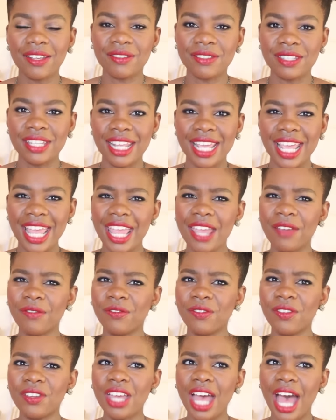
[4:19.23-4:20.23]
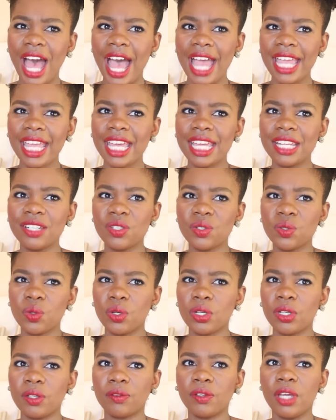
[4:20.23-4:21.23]
is if I had
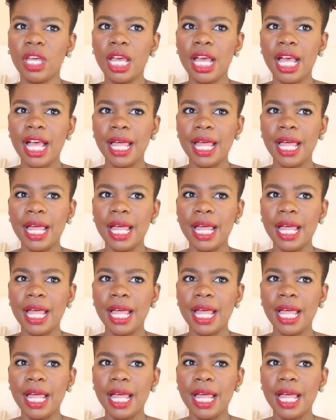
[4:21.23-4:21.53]
sort of